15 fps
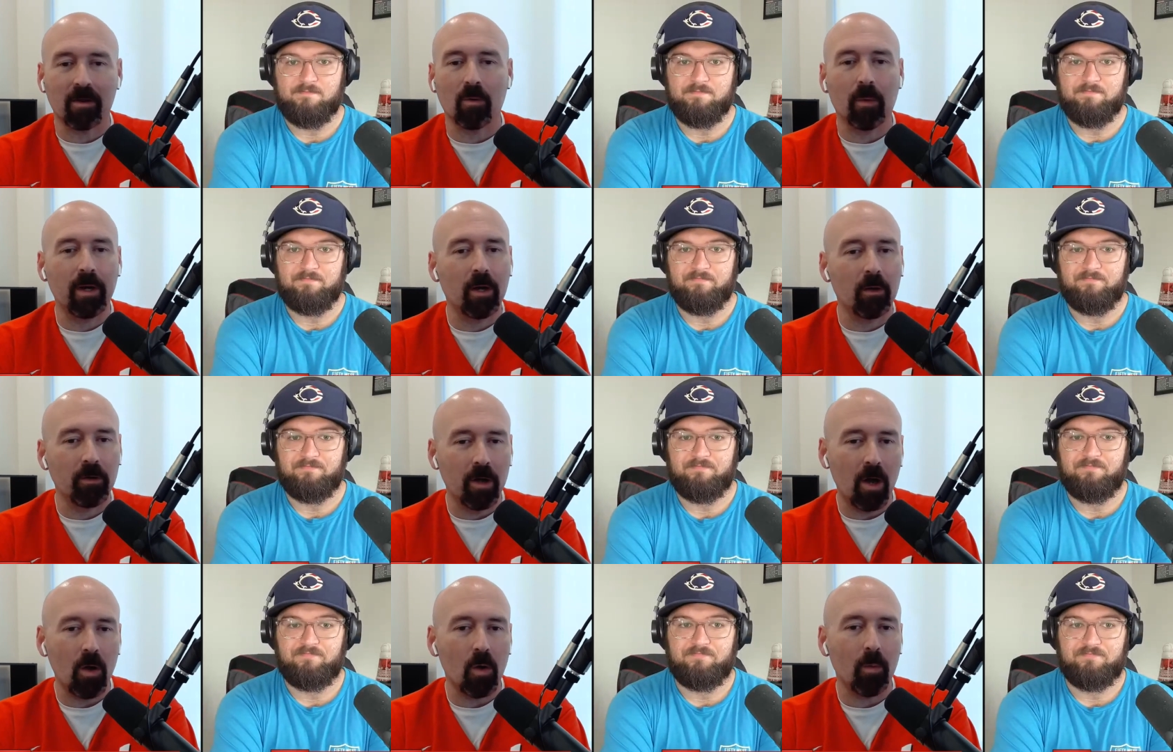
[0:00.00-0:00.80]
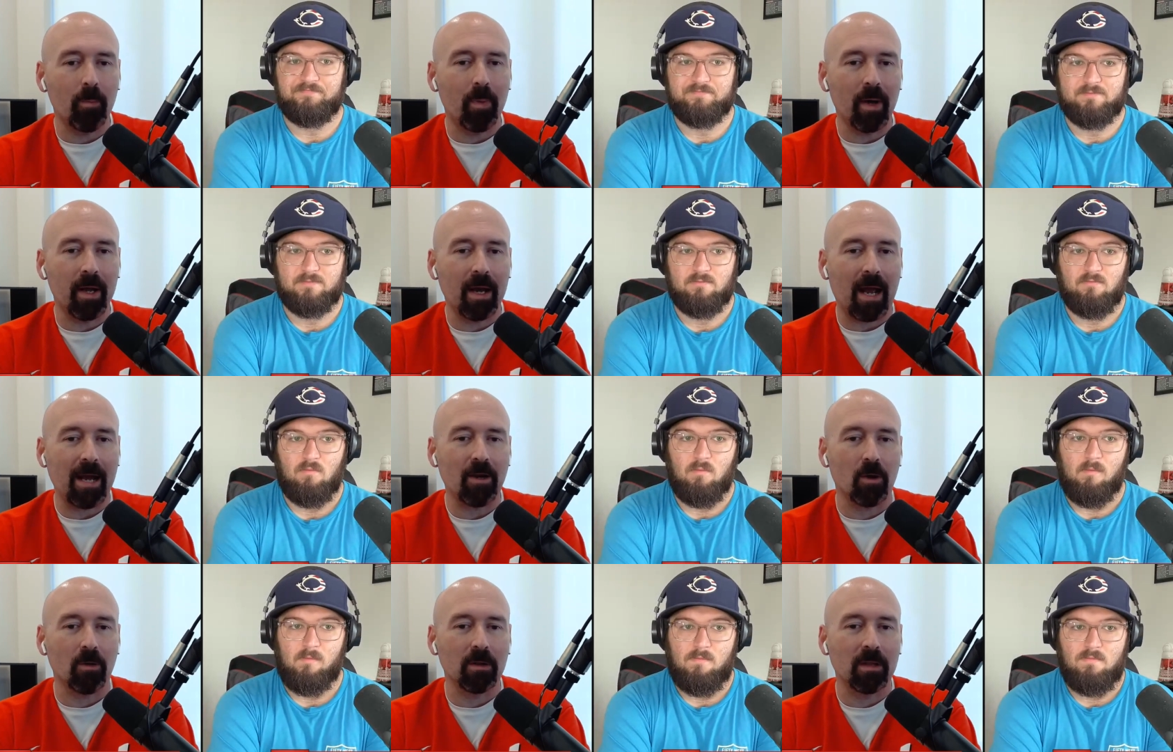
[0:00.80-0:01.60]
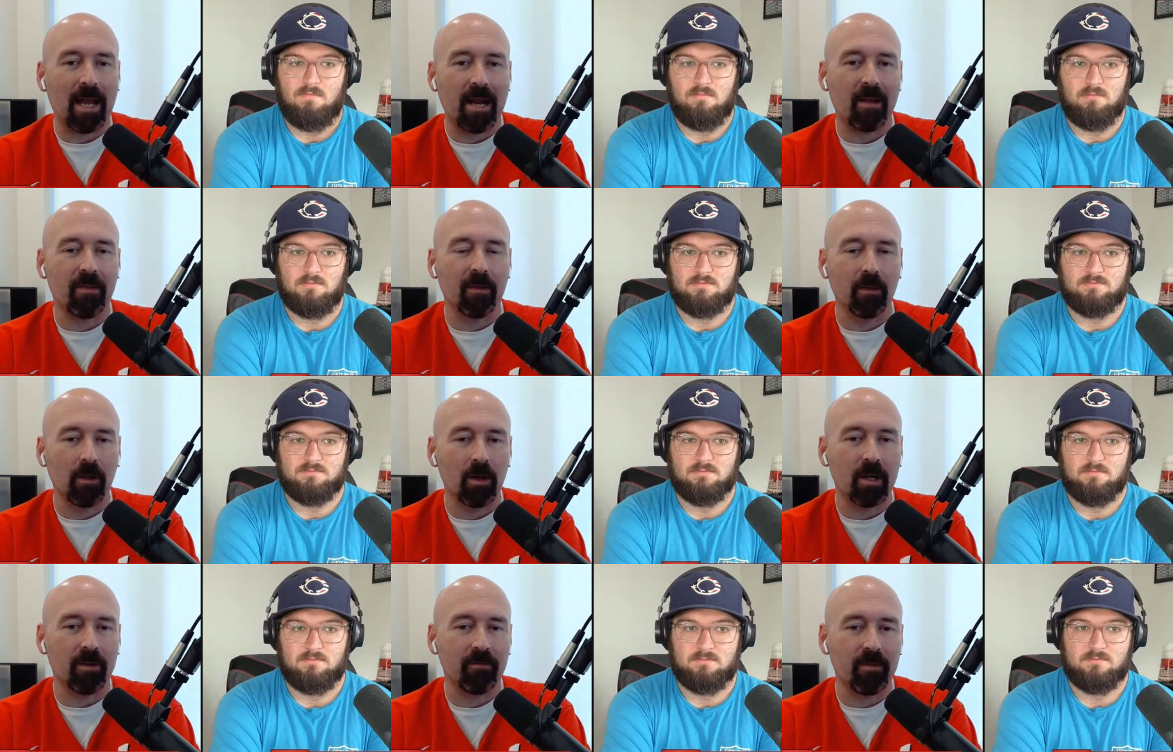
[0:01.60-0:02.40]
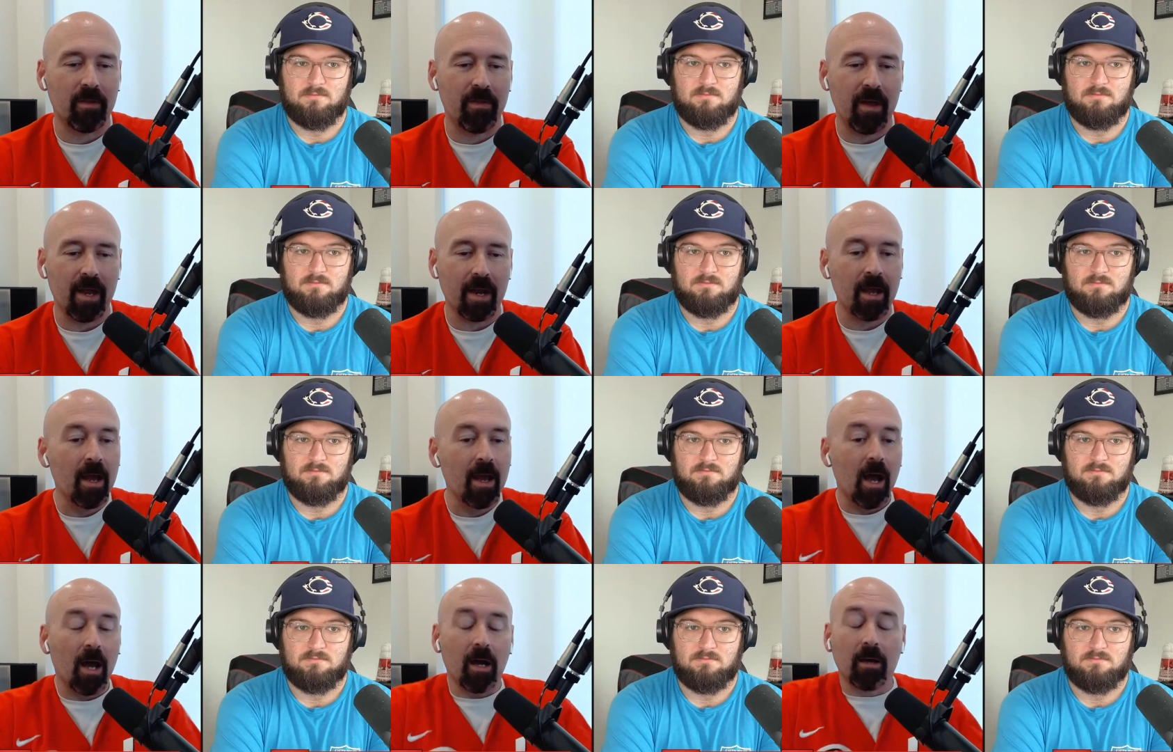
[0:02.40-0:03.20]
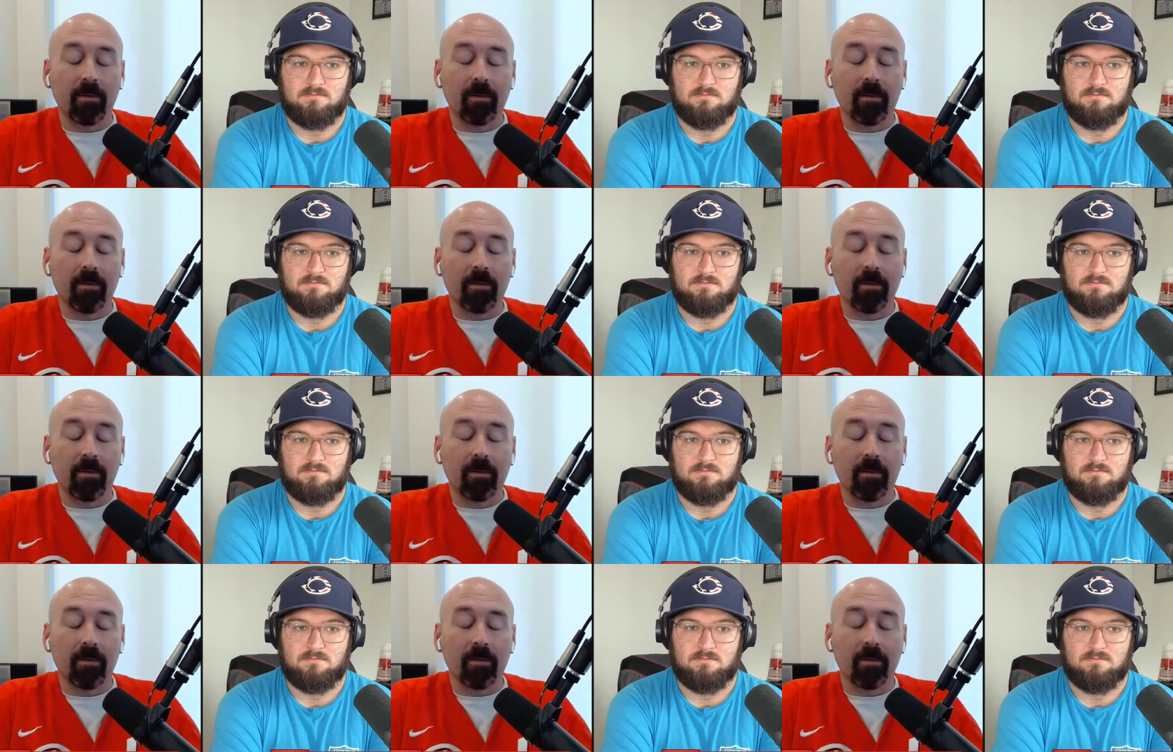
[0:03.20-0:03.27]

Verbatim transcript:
Speaker 1: We don't know, but I don't like the look of the thing. Uh,